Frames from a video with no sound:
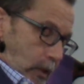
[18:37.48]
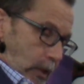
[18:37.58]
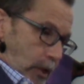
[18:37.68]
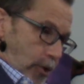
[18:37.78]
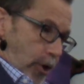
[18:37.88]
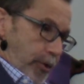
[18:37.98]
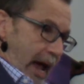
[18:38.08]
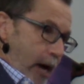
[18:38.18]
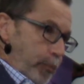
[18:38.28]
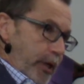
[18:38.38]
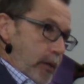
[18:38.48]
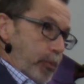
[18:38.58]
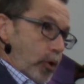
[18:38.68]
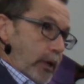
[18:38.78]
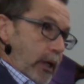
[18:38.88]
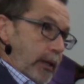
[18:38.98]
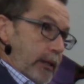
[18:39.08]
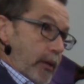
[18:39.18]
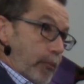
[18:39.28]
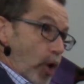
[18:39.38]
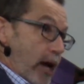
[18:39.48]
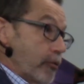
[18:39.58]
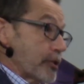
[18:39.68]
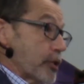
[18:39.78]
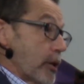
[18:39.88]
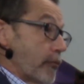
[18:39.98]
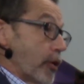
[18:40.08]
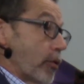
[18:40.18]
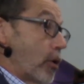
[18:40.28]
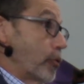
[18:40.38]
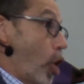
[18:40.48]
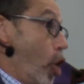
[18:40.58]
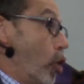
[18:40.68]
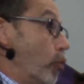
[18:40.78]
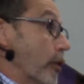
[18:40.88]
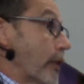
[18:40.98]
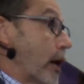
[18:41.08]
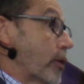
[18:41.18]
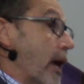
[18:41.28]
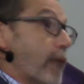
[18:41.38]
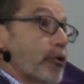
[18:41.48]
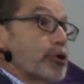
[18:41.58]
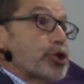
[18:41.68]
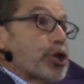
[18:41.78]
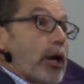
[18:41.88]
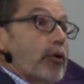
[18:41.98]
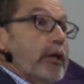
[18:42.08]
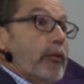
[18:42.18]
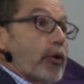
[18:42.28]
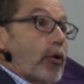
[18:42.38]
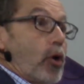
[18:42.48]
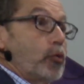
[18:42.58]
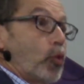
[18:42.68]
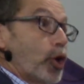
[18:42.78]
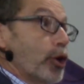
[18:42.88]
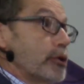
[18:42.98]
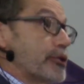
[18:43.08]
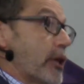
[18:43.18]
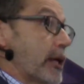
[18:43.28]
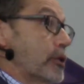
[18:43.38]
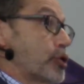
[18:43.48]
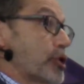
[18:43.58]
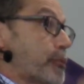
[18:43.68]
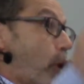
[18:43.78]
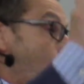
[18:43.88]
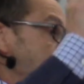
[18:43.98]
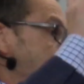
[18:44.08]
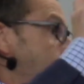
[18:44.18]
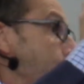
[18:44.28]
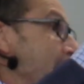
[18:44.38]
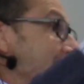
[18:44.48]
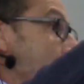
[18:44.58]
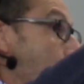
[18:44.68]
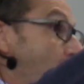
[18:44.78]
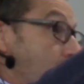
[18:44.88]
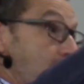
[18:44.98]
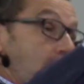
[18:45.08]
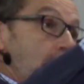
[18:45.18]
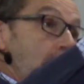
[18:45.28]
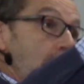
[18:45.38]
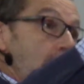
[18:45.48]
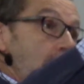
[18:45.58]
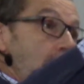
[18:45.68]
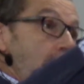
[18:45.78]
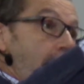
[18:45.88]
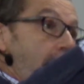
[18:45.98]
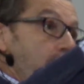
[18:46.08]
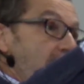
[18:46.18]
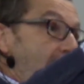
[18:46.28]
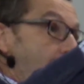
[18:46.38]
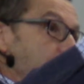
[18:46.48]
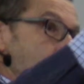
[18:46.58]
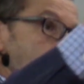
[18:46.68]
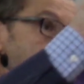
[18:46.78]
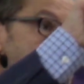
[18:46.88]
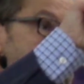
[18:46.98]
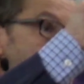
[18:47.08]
You know, now people can, in the privacy of their own home, without ever sharing their own words, they can just post a meme and be absolutely